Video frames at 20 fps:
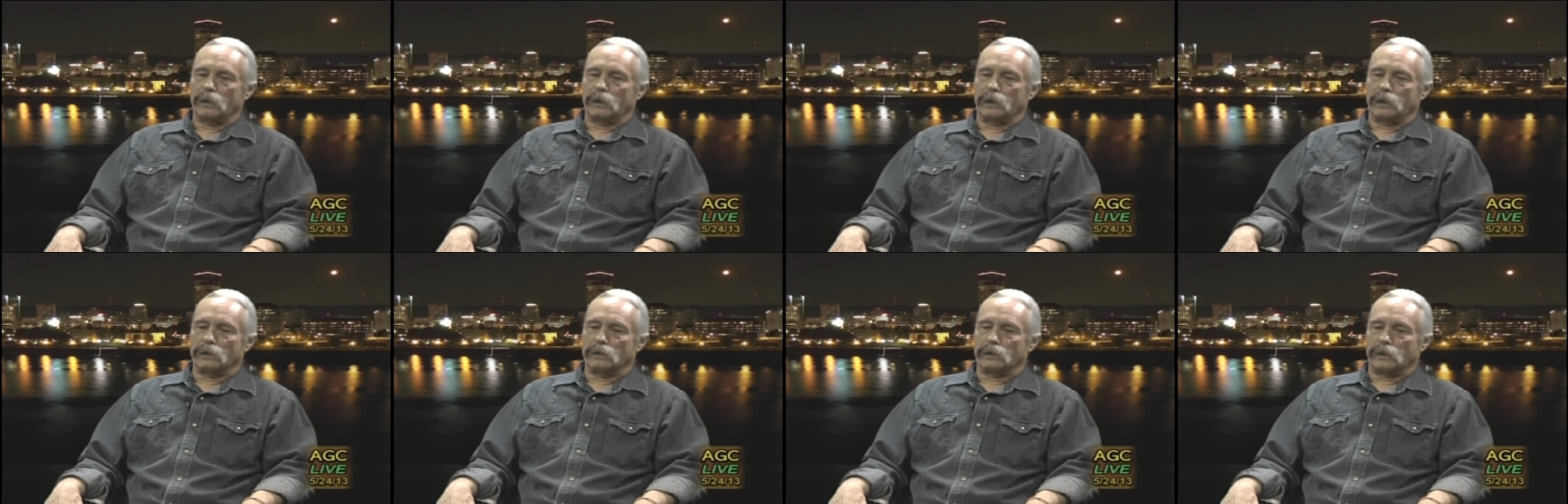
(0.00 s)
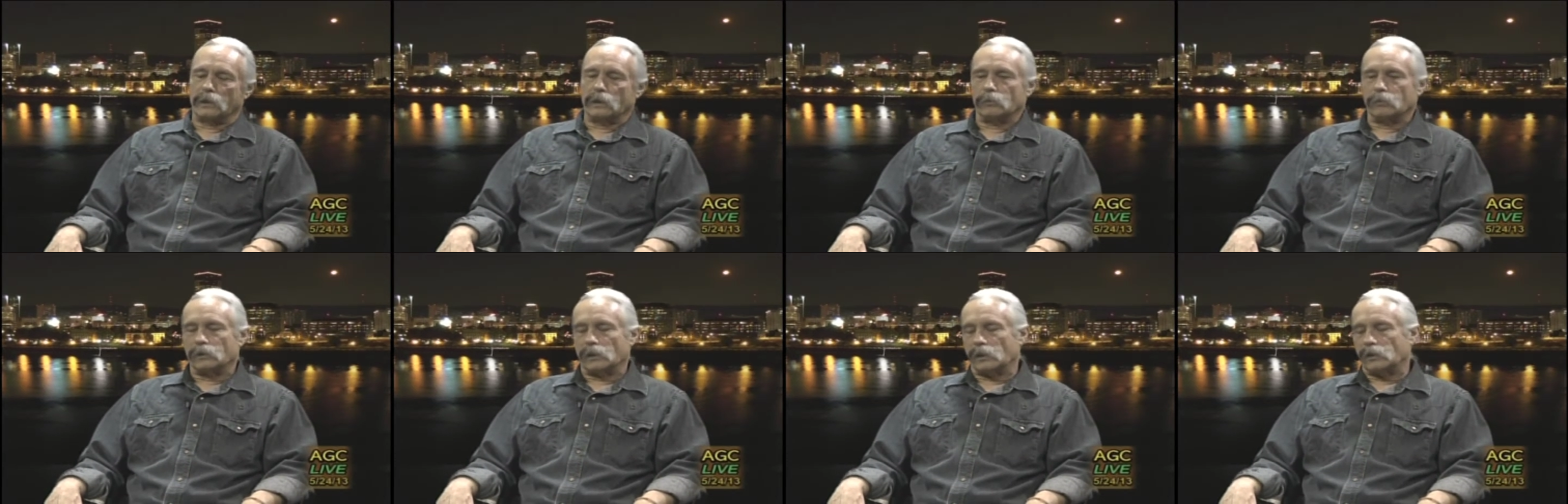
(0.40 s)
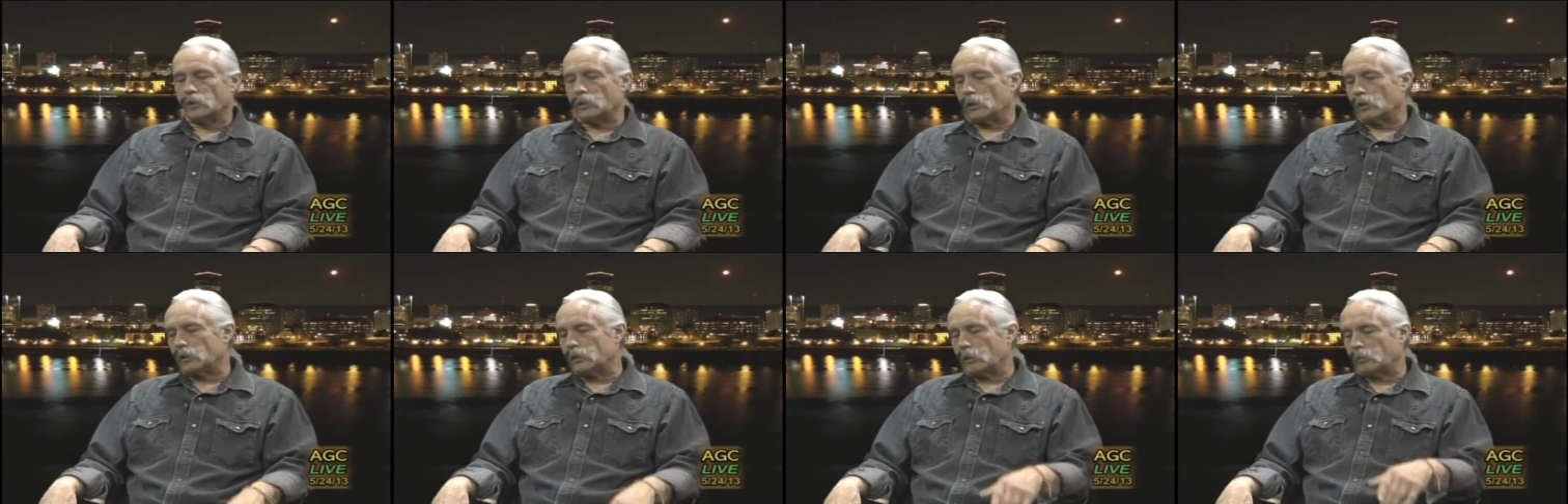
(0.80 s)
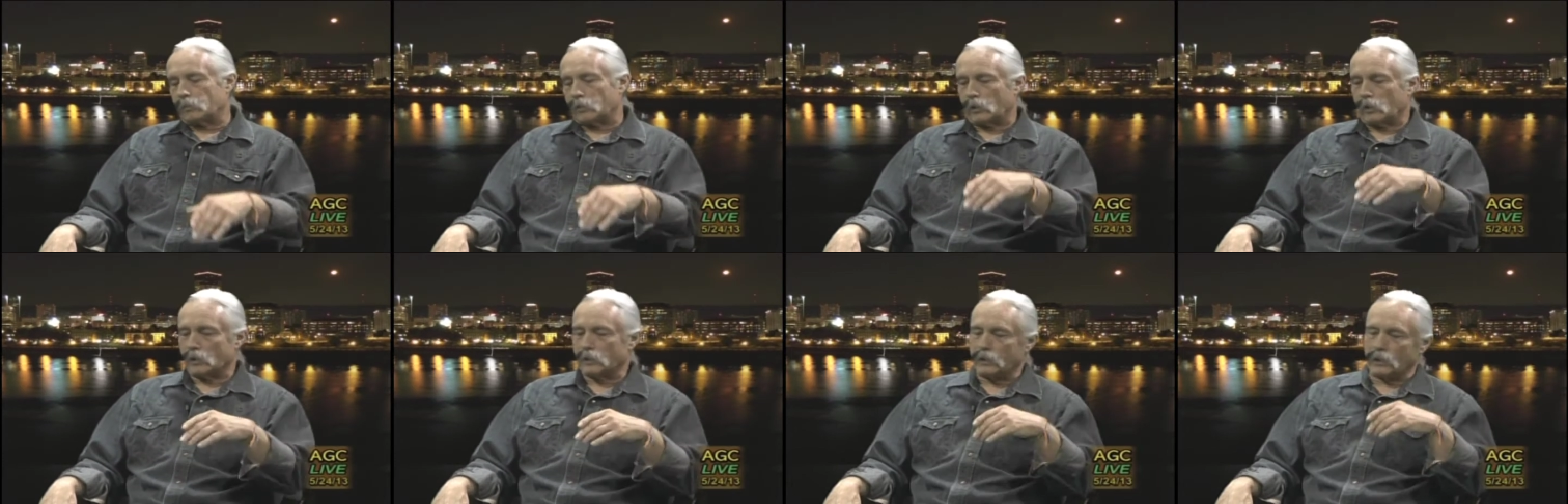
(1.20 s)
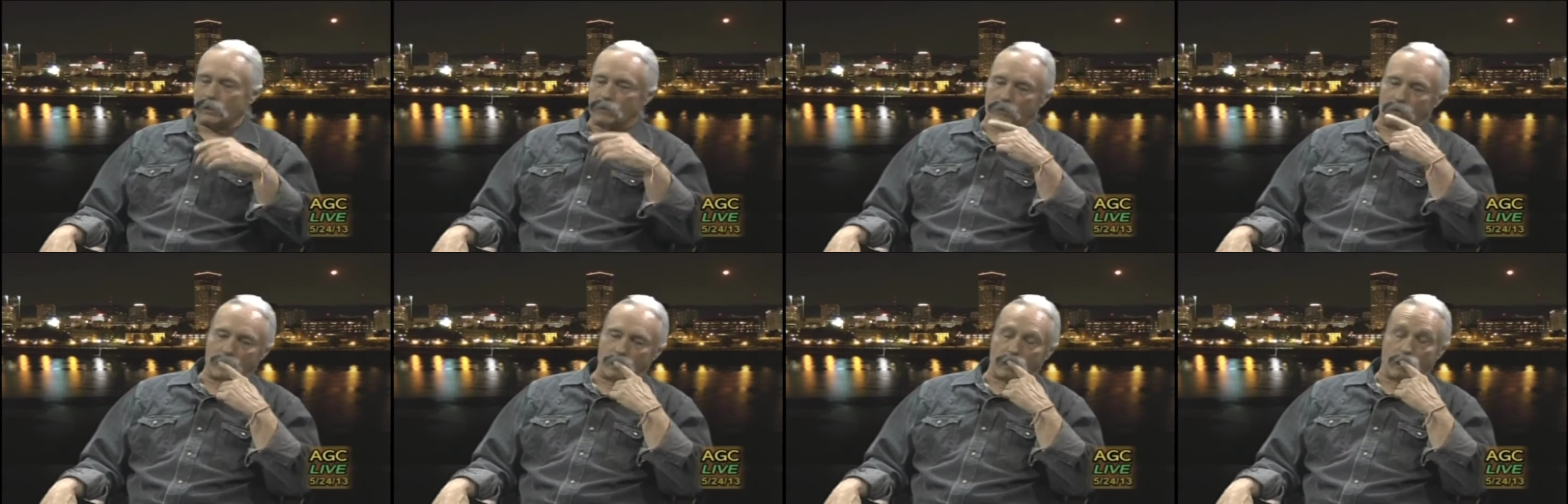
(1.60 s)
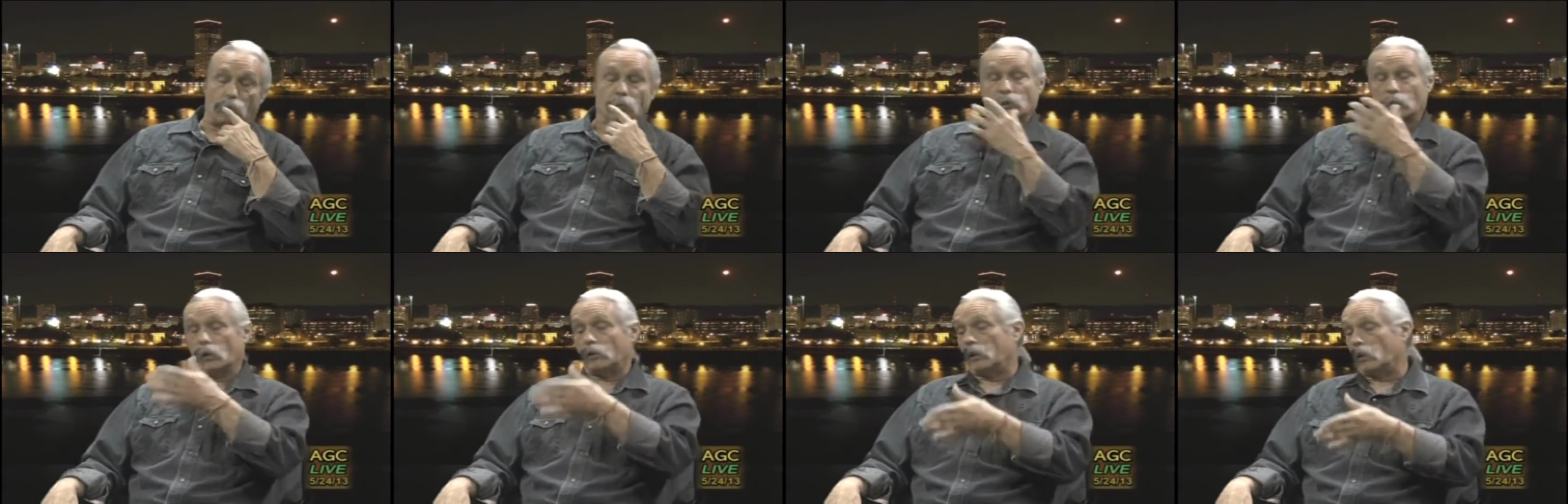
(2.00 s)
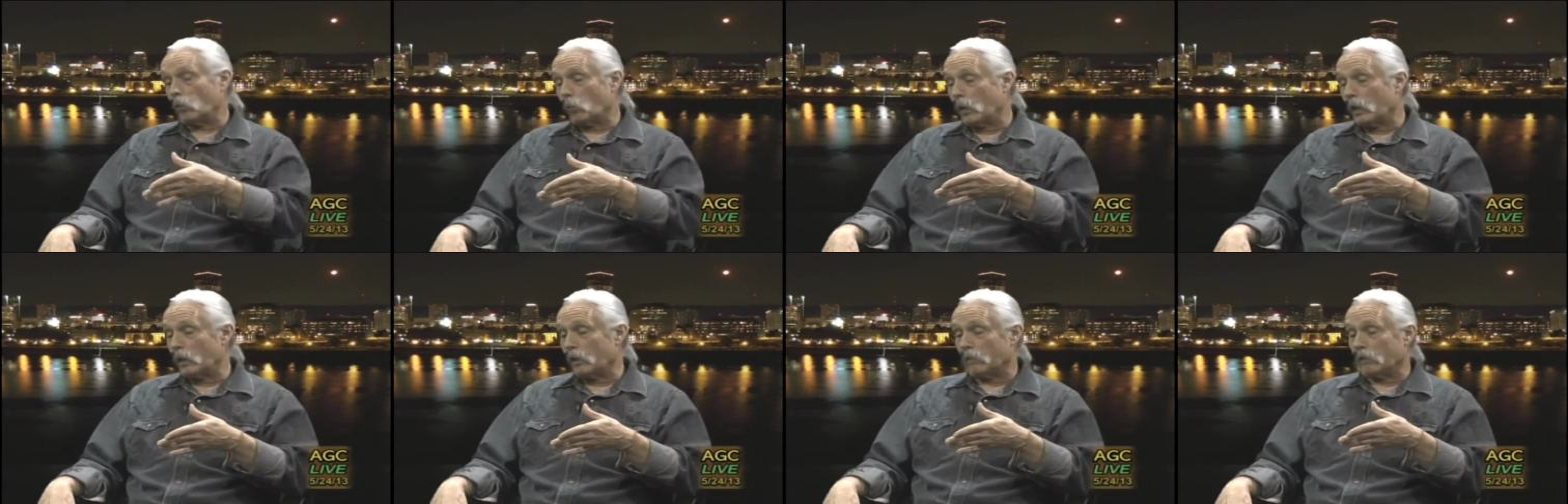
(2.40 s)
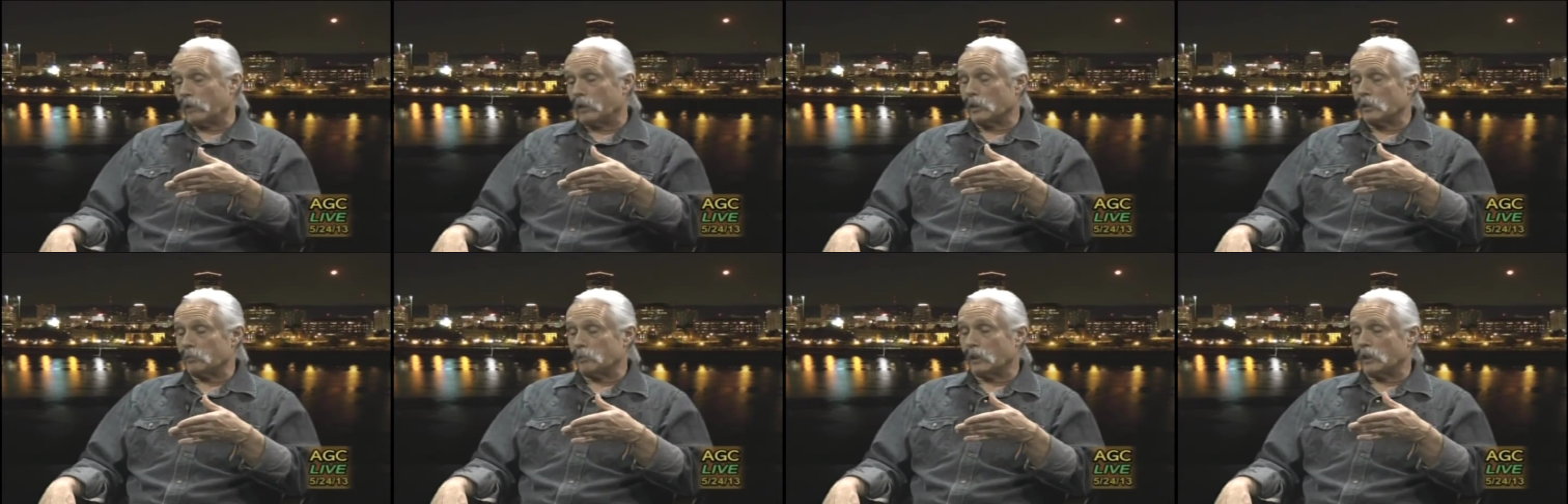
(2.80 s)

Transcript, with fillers: is uh, there was I saw something on TV, and I was already aware of this,